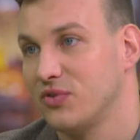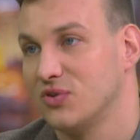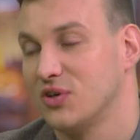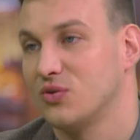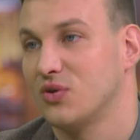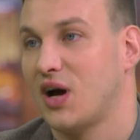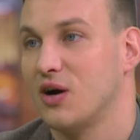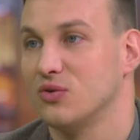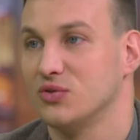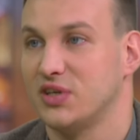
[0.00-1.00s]
you know,
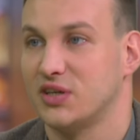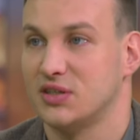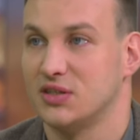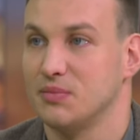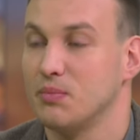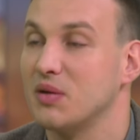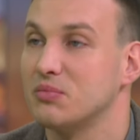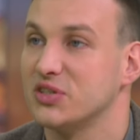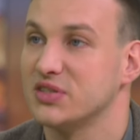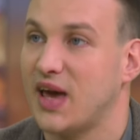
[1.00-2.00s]
how their
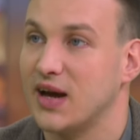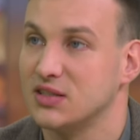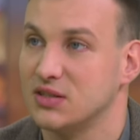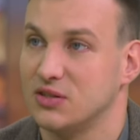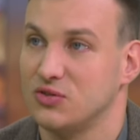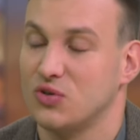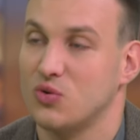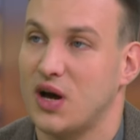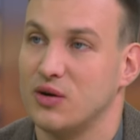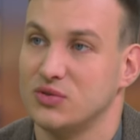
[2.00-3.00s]
members act and, you know,
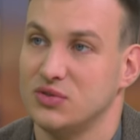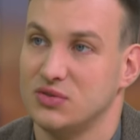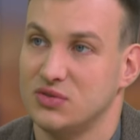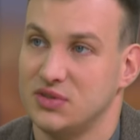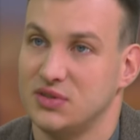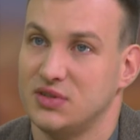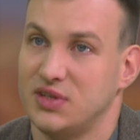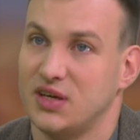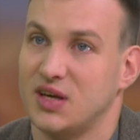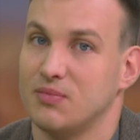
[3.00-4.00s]
how
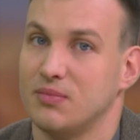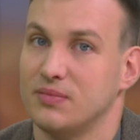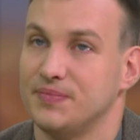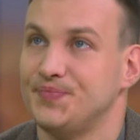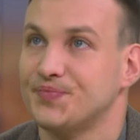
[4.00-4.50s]
they can,